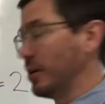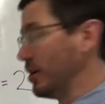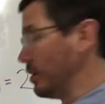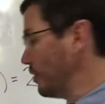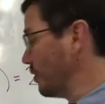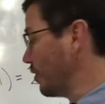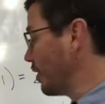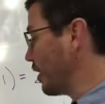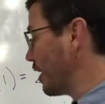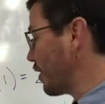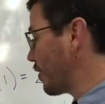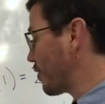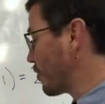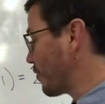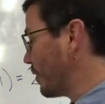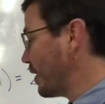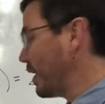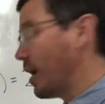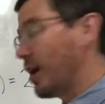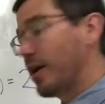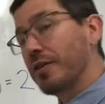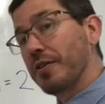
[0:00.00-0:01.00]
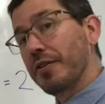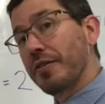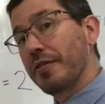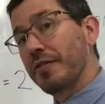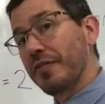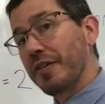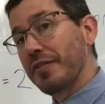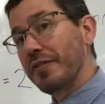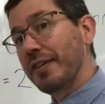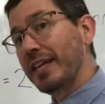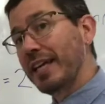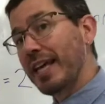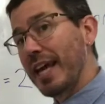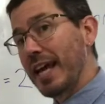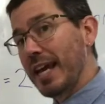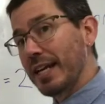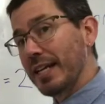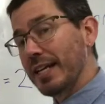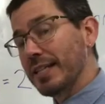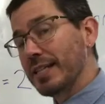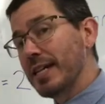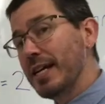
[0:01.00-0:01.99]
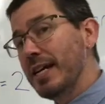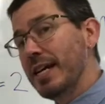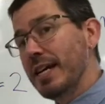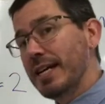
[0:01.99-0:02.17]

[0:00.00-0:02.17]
you're gonna get 350 candies.